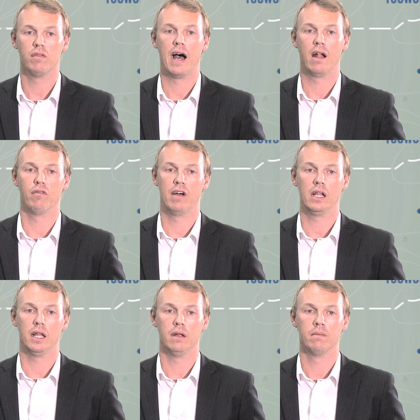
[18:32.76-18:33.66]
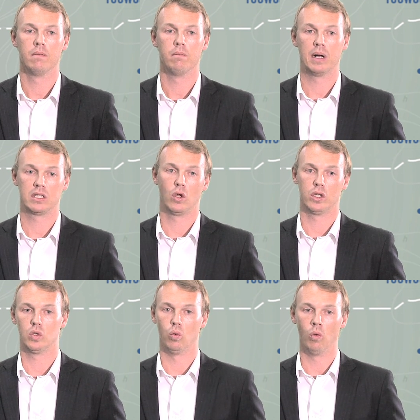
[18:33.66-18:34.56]
of the Hunter Valley, much
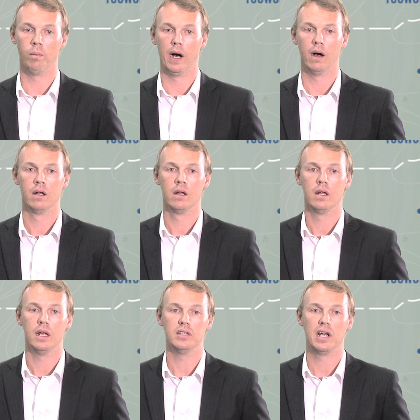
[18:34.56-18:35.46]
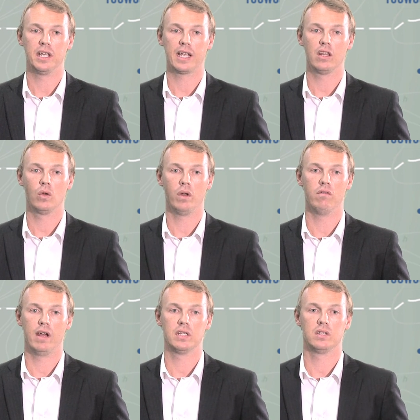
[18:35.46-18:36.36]
like Toowoomba, is that you get to
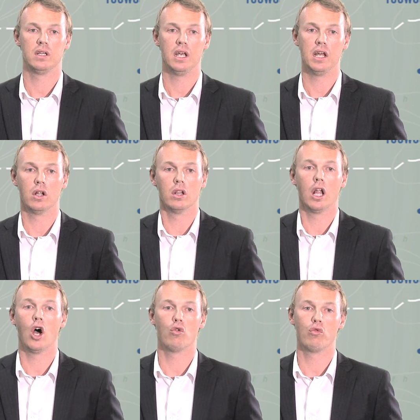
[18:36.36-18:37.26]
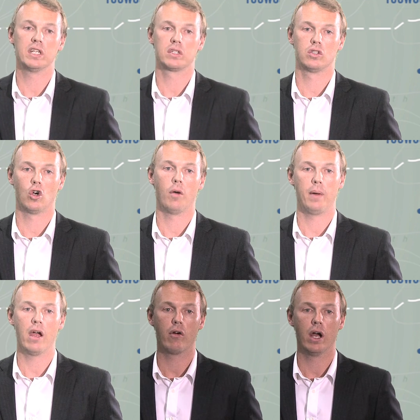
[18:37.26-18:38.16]
invest in a low risk
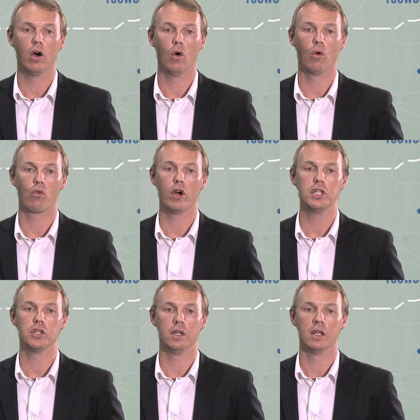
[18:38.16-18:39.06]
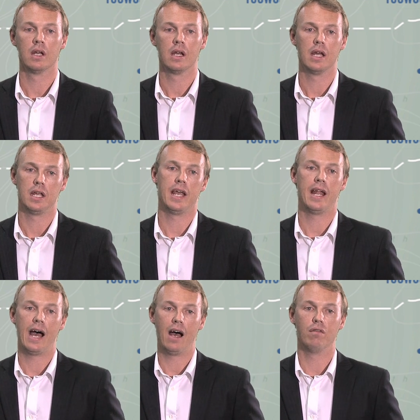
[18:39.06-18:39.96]
type area or region,
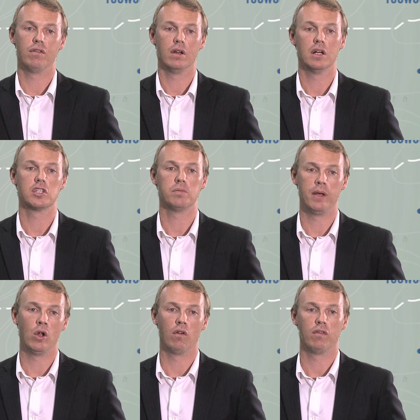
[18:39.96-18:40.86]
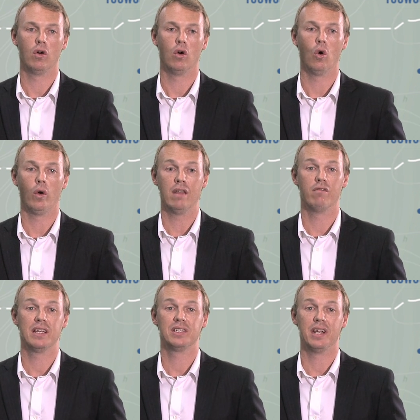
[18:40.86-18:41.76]
yet have a spin-off or
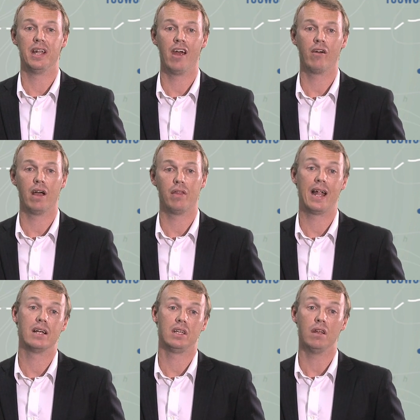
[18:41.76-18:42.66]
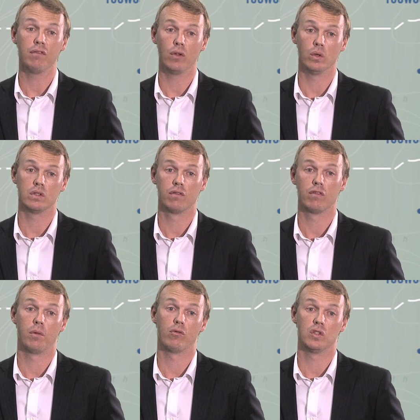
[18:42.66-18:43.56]
invest in an area that has influence
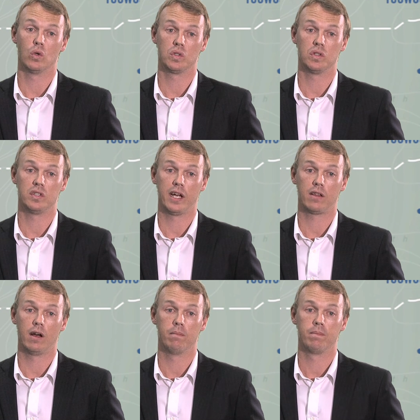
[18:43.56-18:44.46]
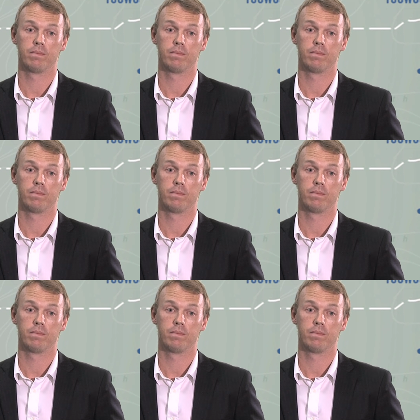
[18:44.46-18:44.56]
from the resources sector.